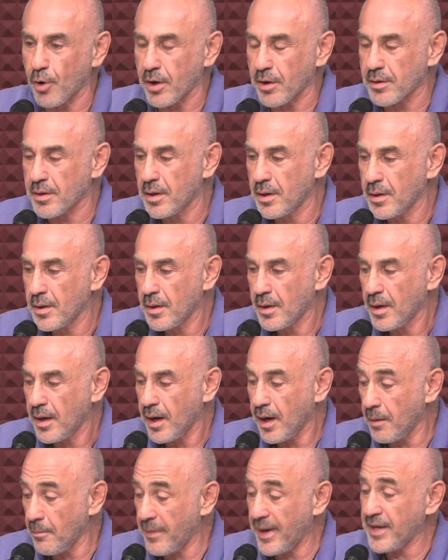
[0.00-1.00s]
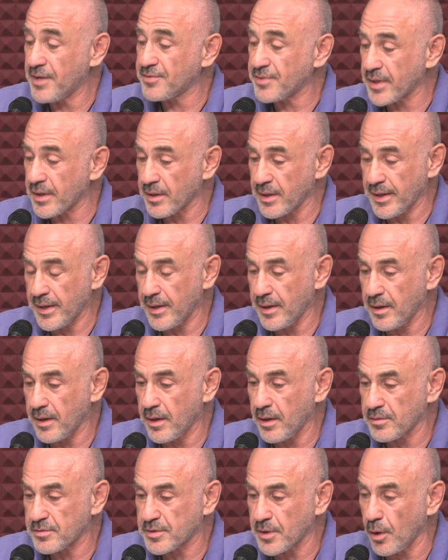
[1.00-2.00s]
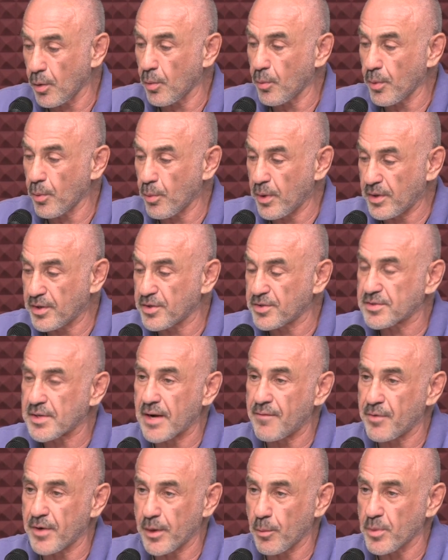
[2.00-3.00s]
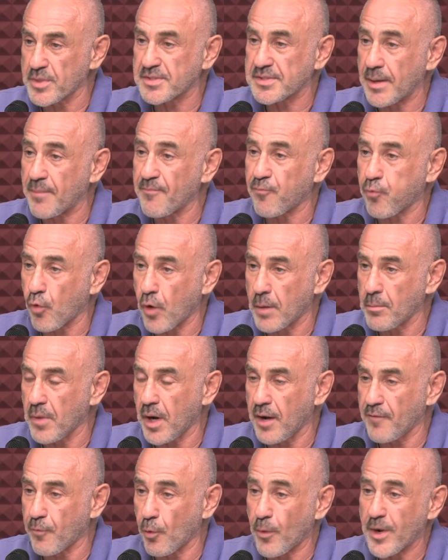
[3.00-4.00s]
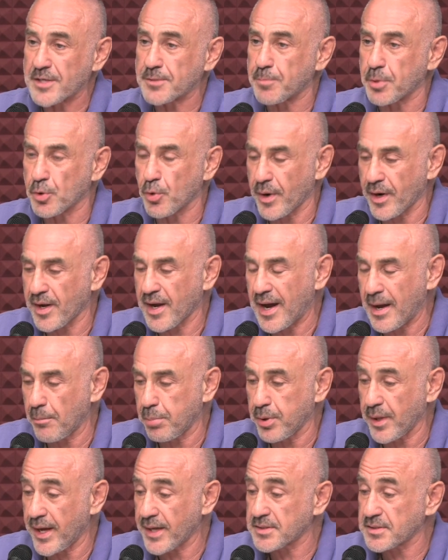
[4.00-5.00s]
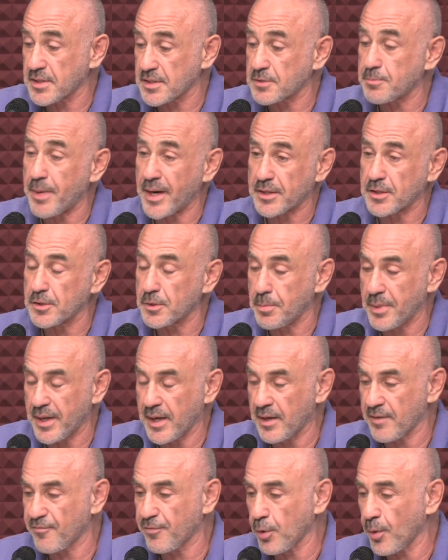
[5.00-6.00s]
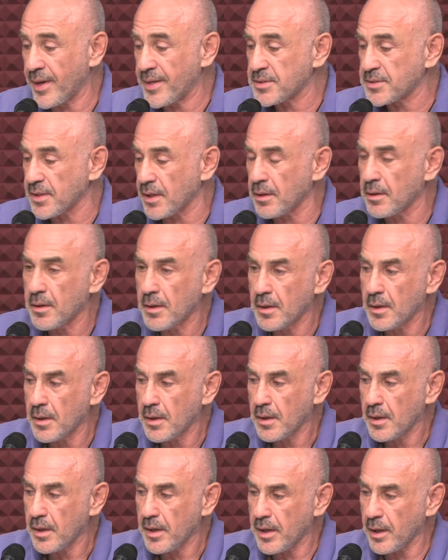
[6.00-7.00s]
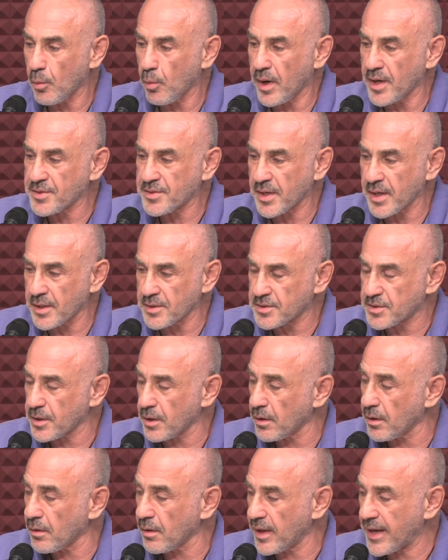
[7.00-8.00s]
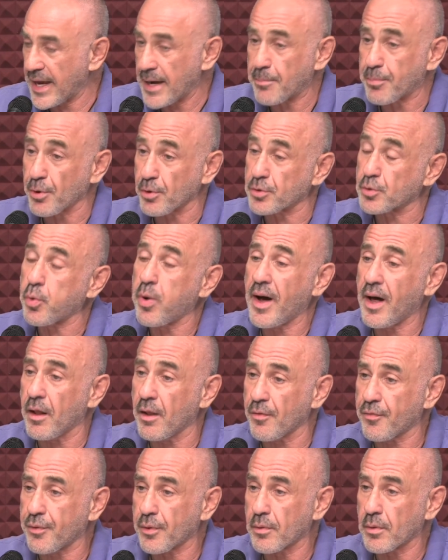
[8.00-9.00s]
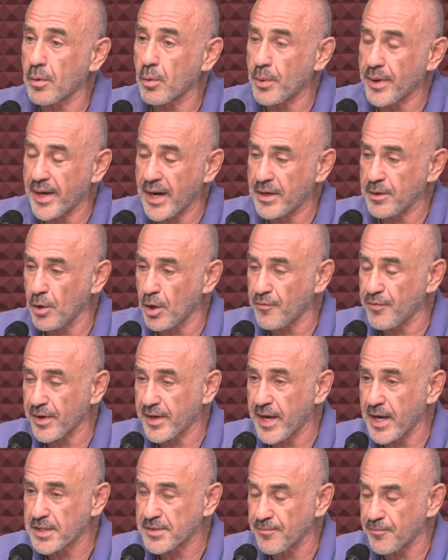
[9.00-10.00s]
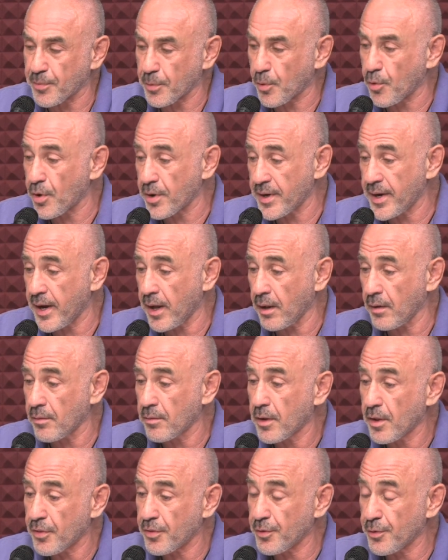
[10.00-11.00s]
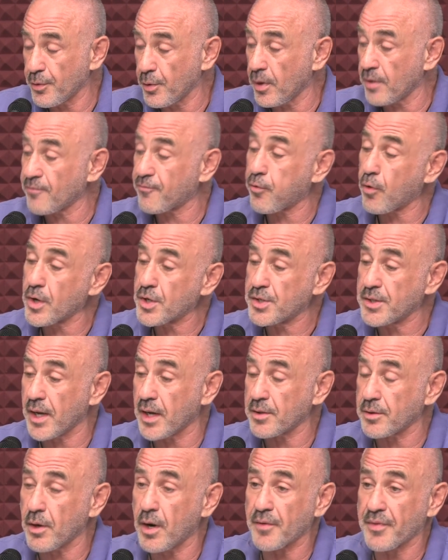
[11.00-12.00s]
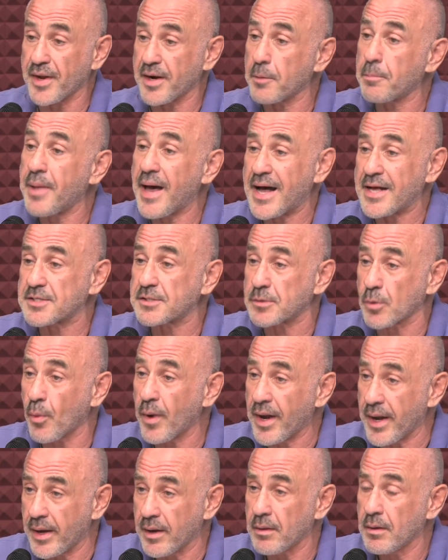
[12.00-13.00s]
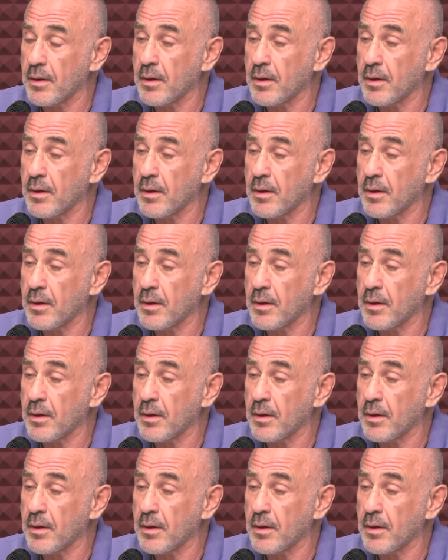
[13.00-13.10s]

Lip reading: work. Amazingly, so we discovered it was some form of a respiratory complex suspected to be influenza. It wasn't until April 12th we got notification from Cornell through, unfortunately, a dog that had passed away.